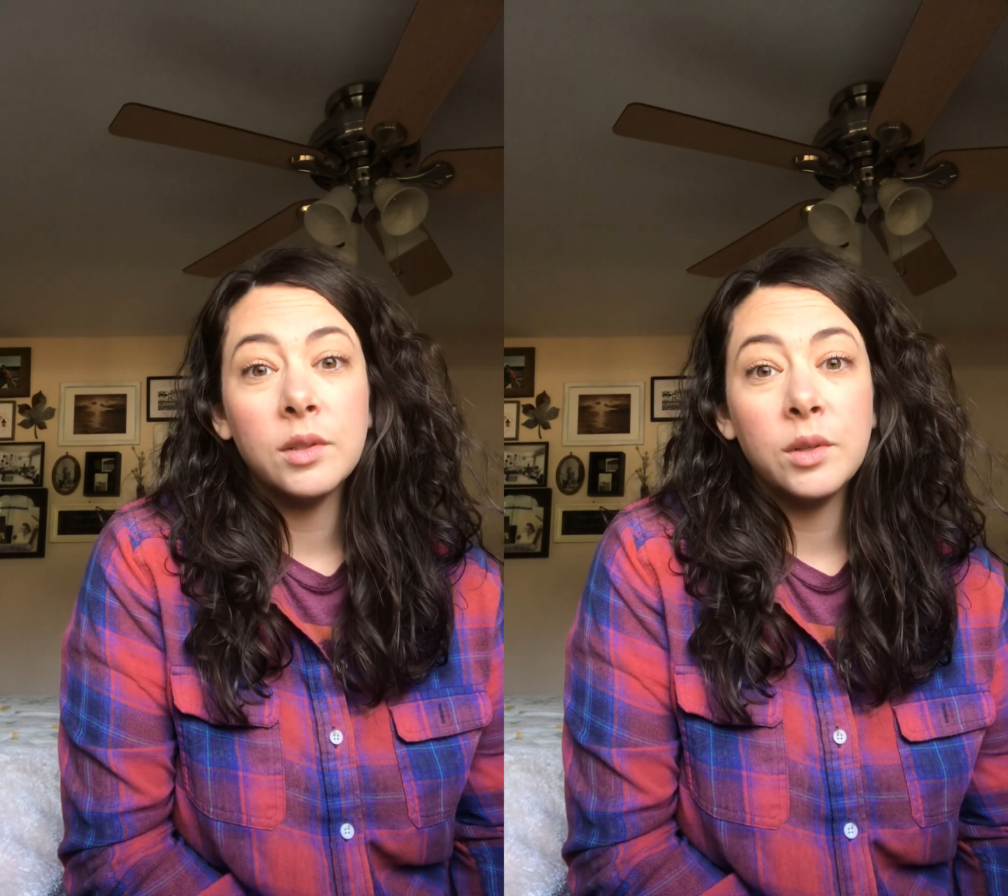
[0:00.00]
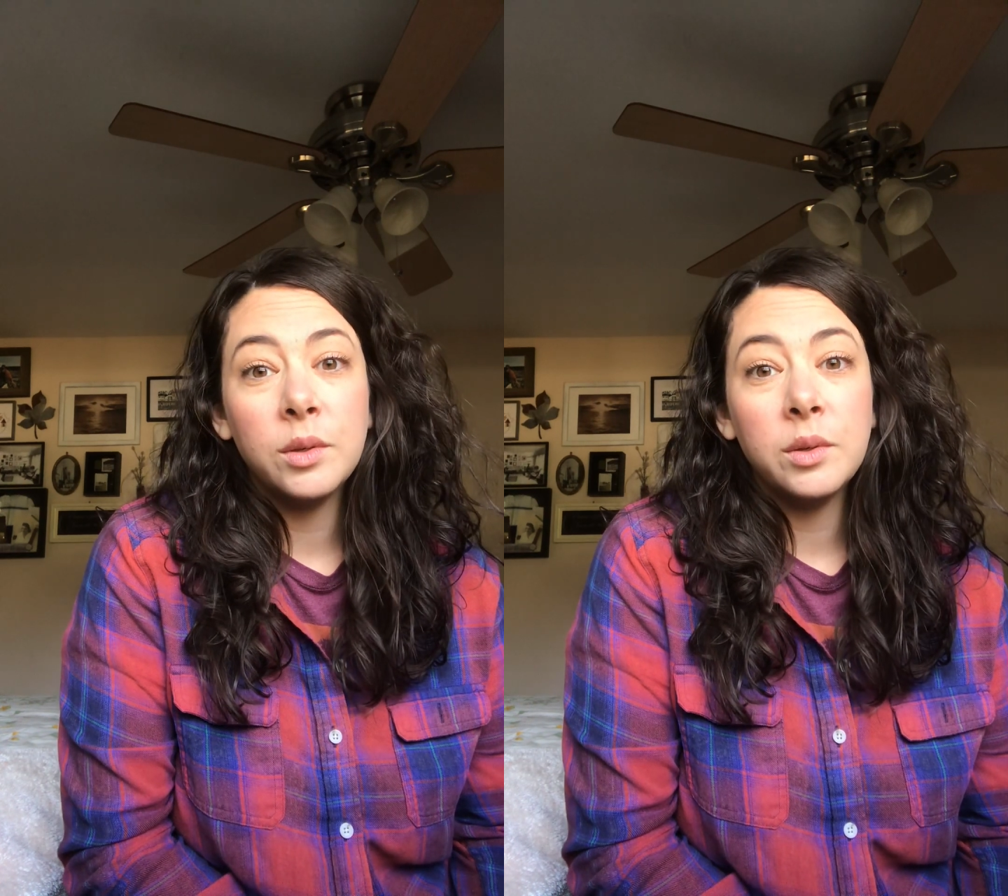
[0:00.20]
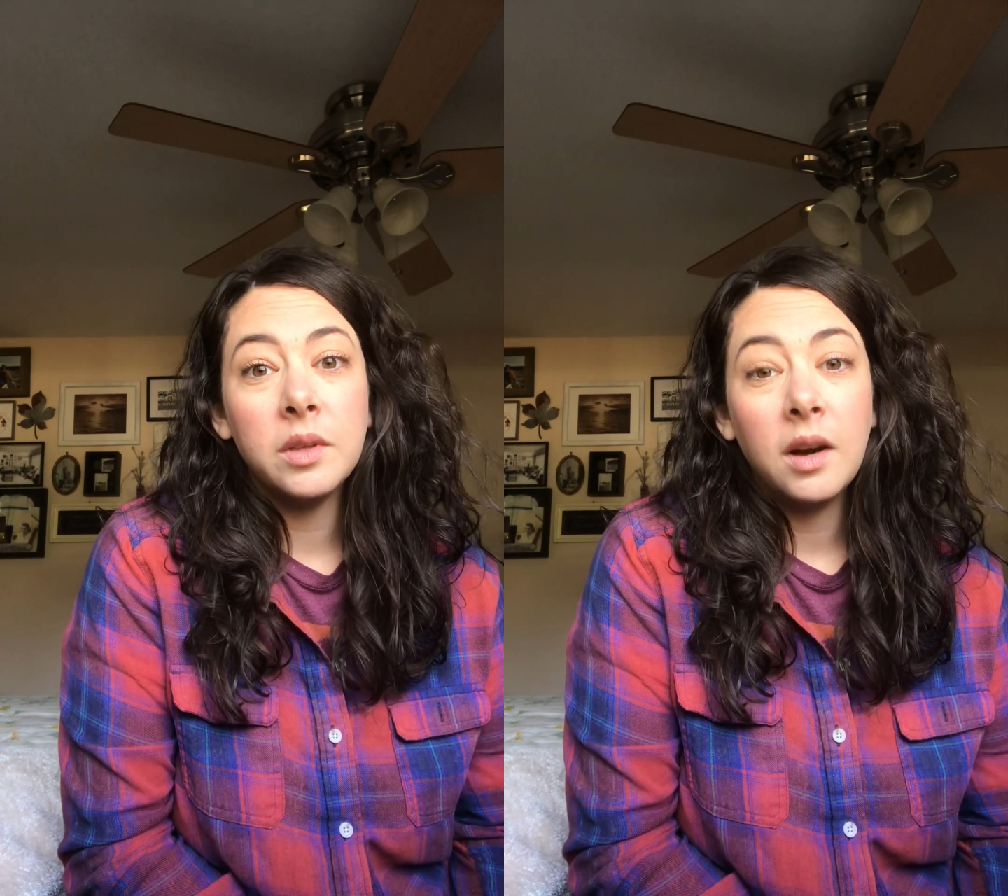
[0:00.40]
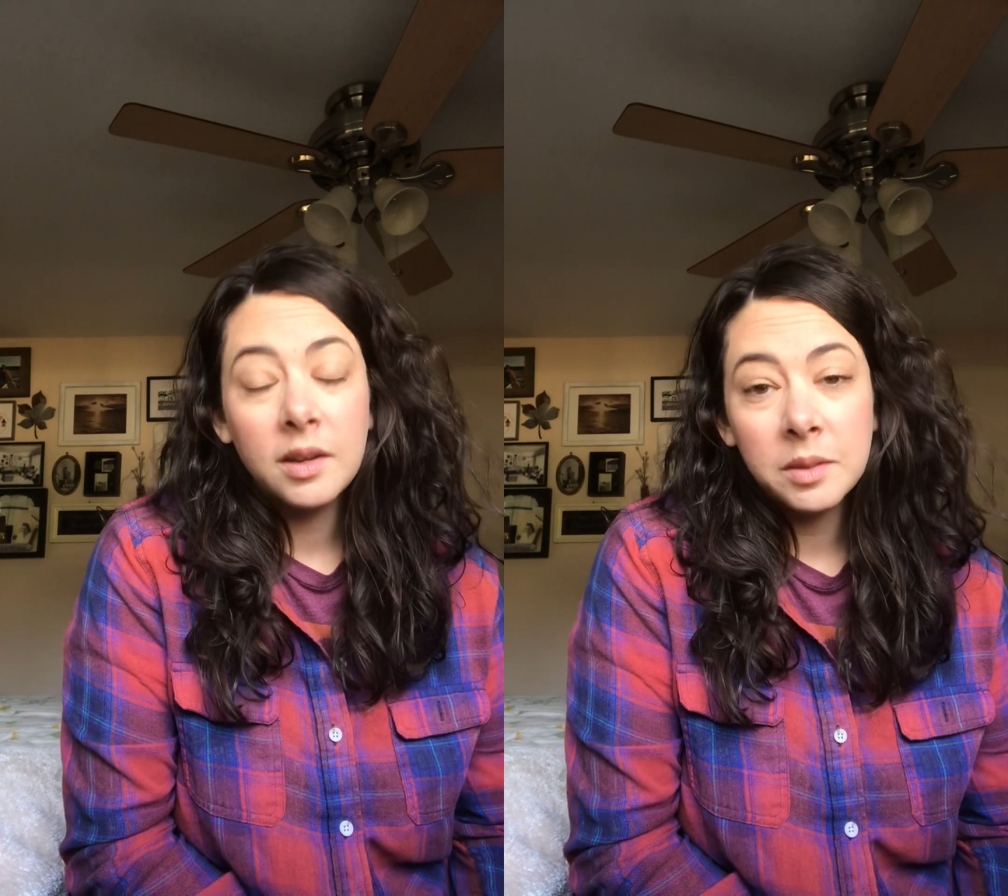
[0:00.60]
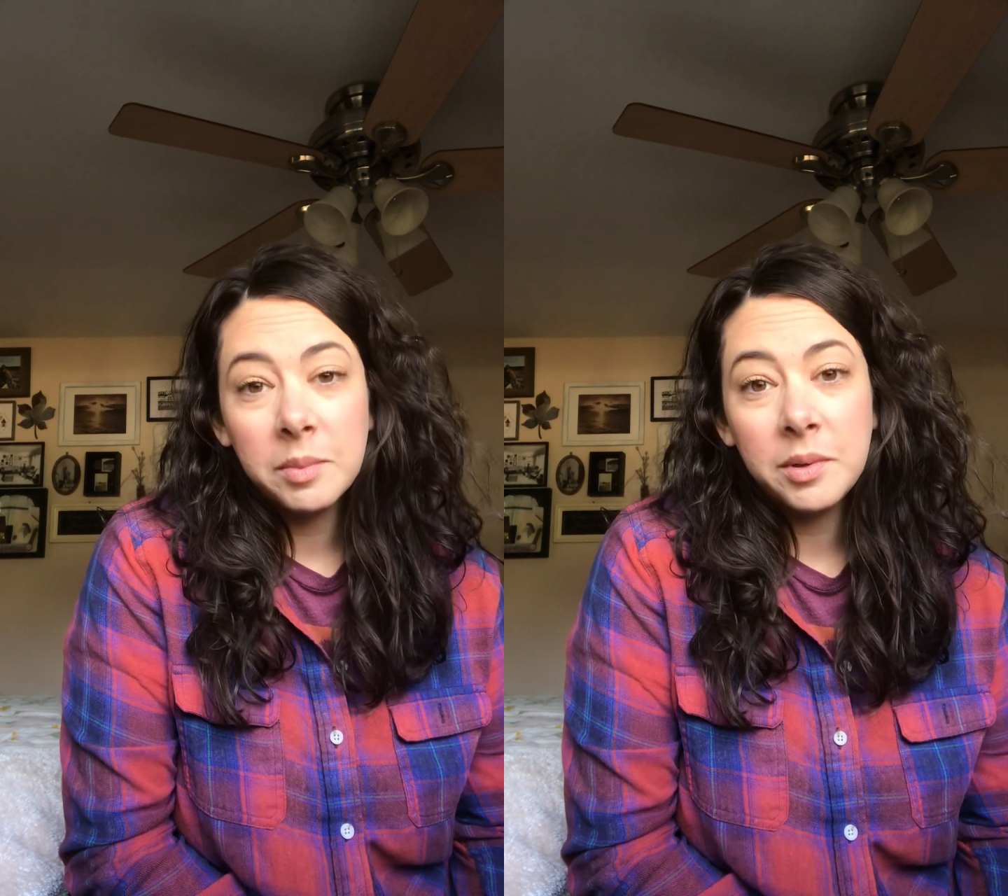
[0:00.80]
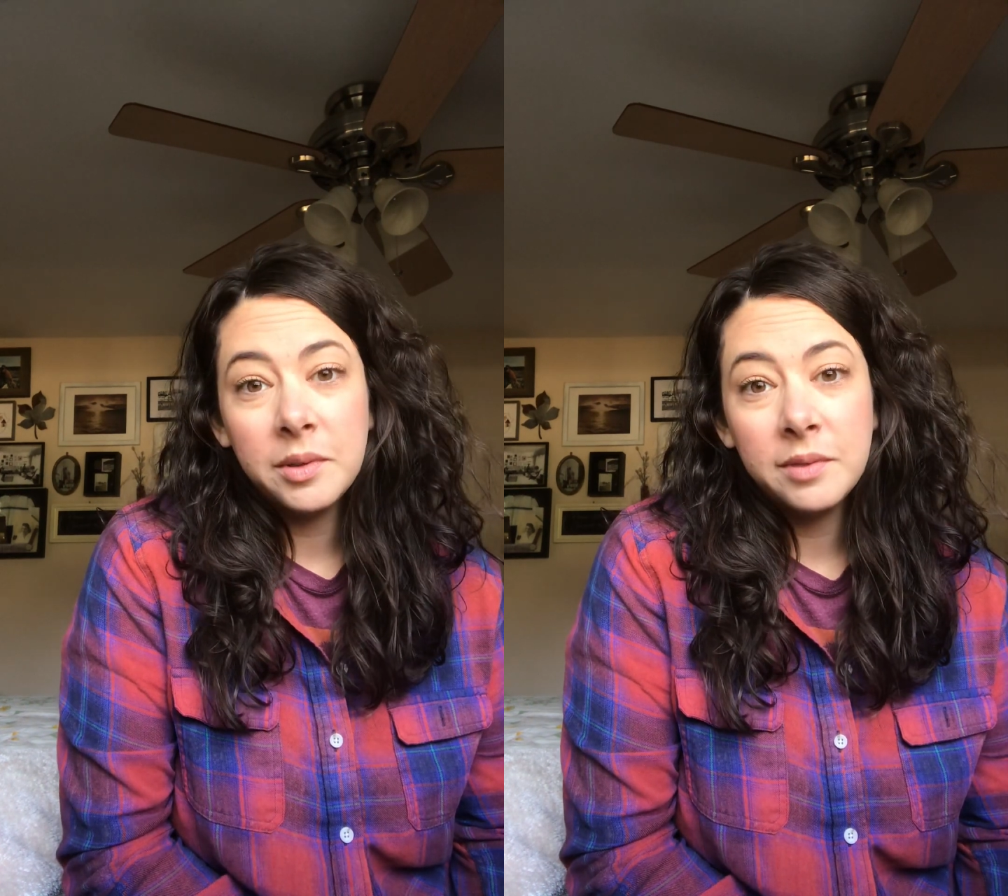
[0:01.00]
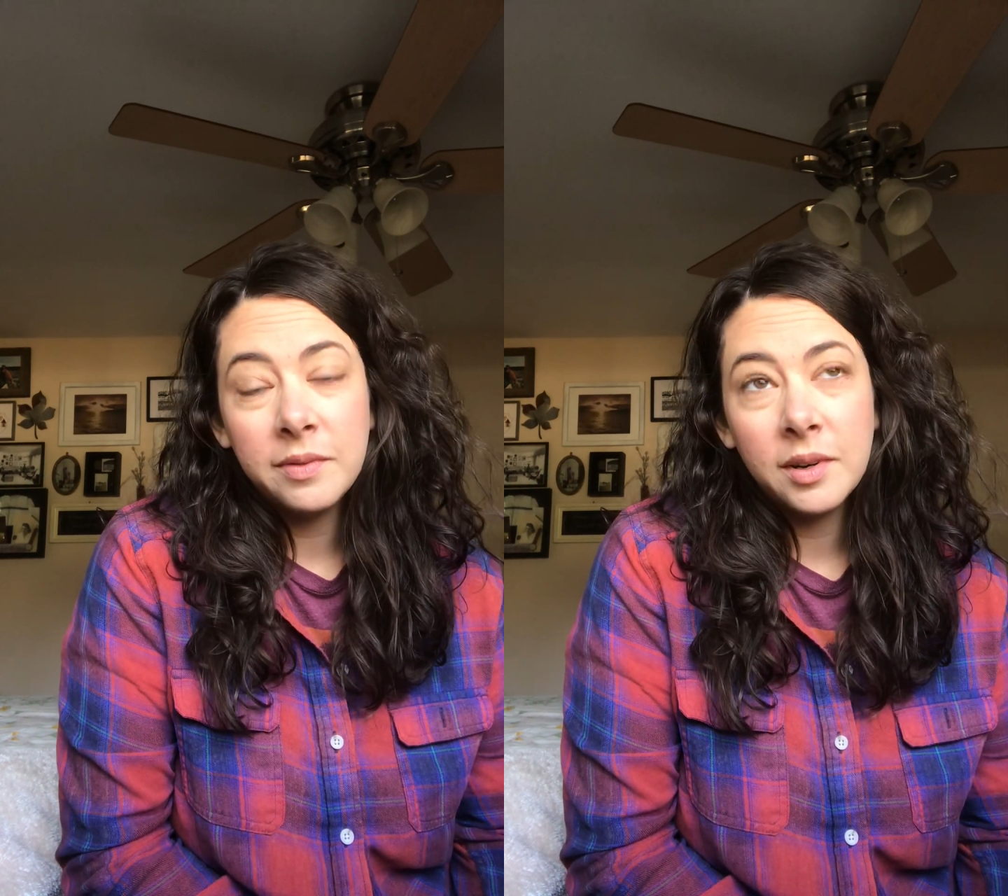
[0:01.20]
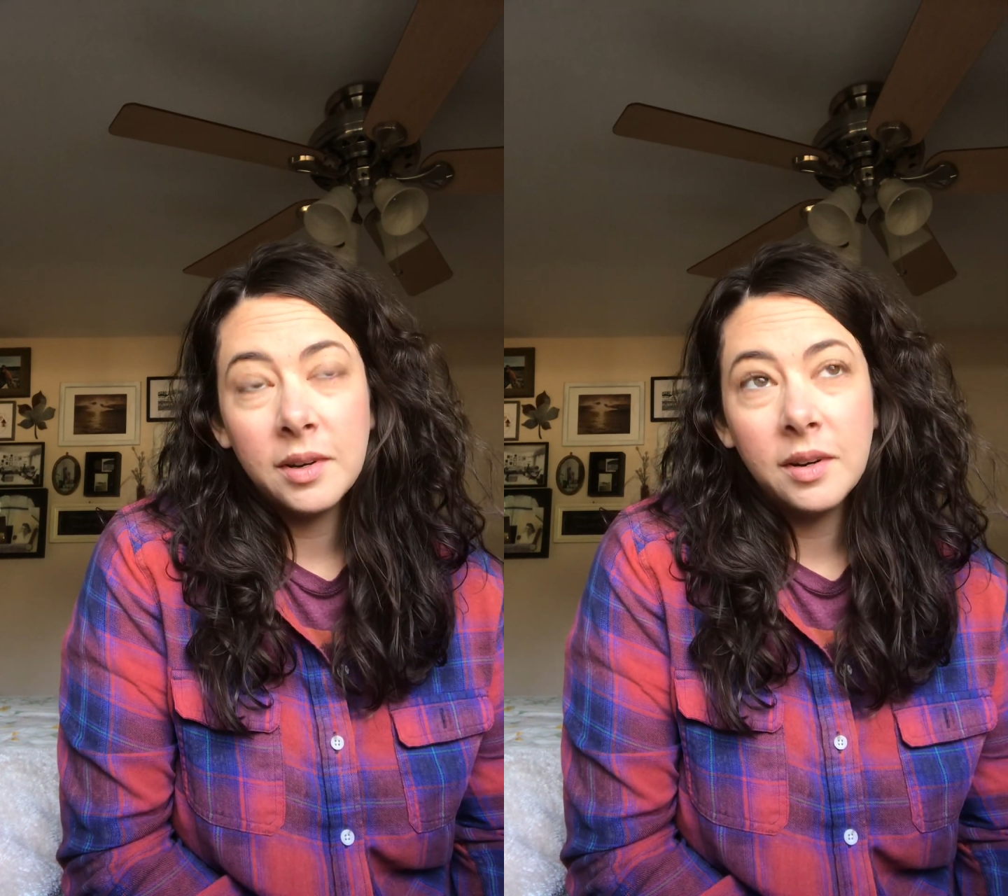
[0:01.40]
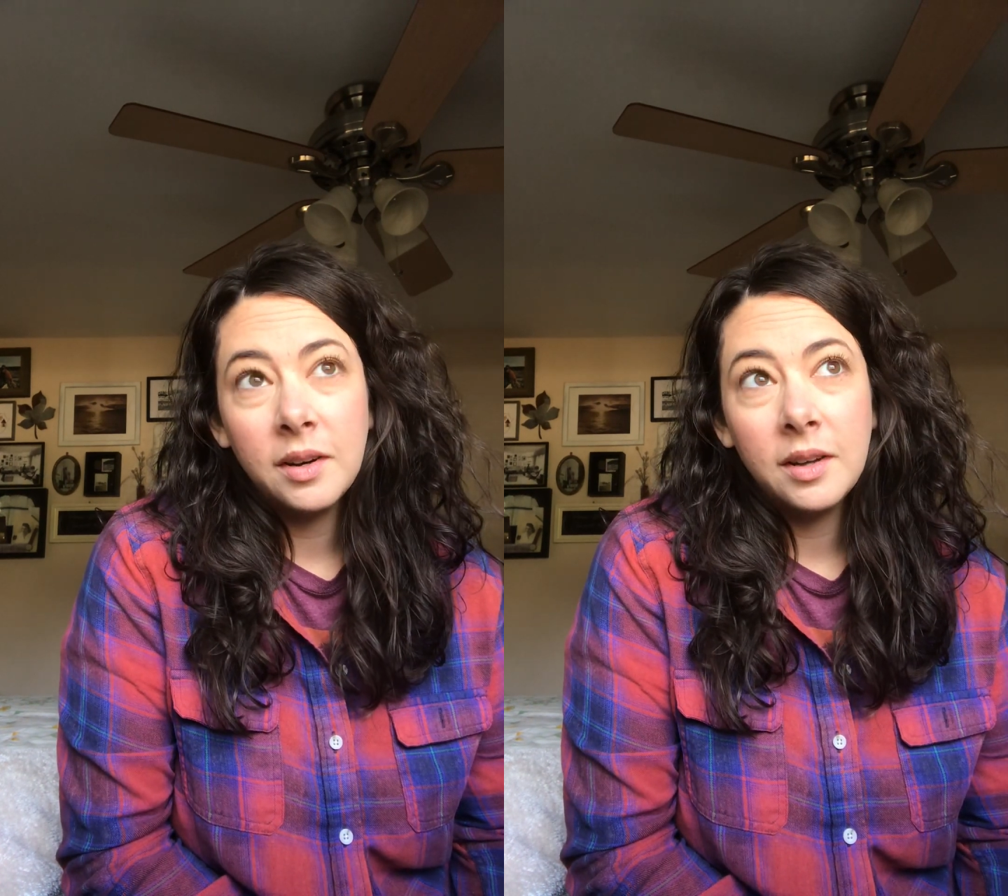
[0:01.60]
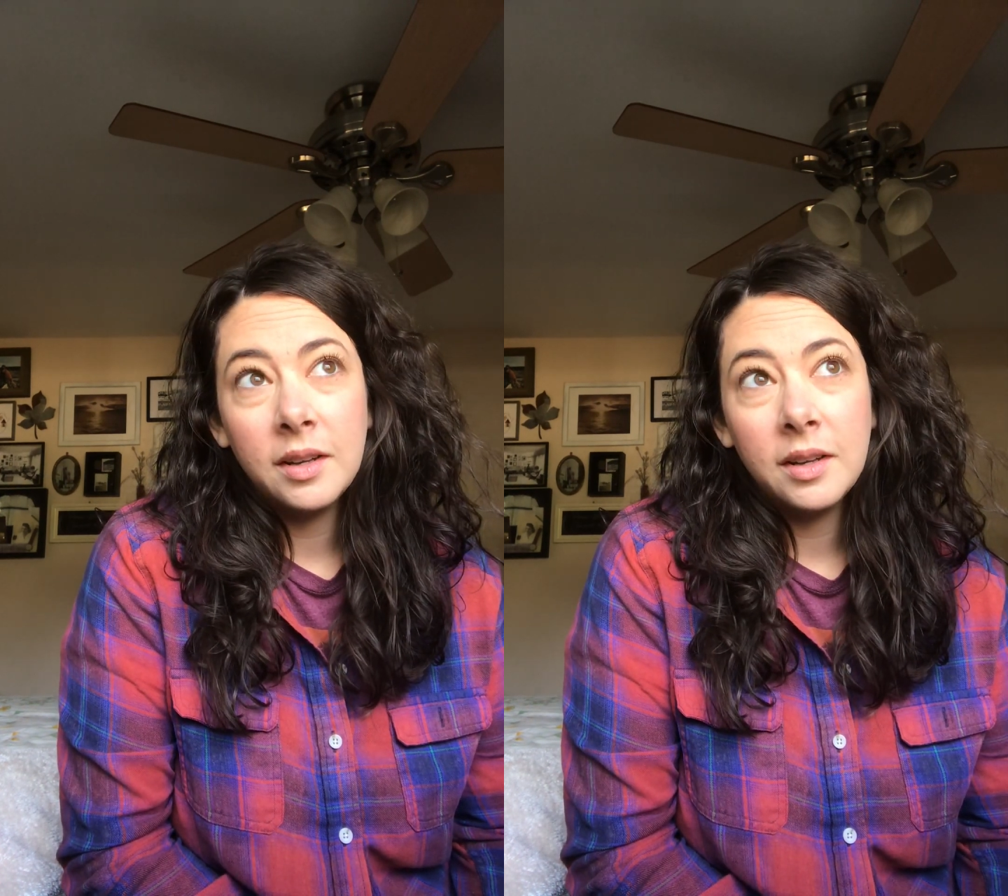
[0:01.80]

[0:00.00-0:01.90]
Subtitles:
to the hospital for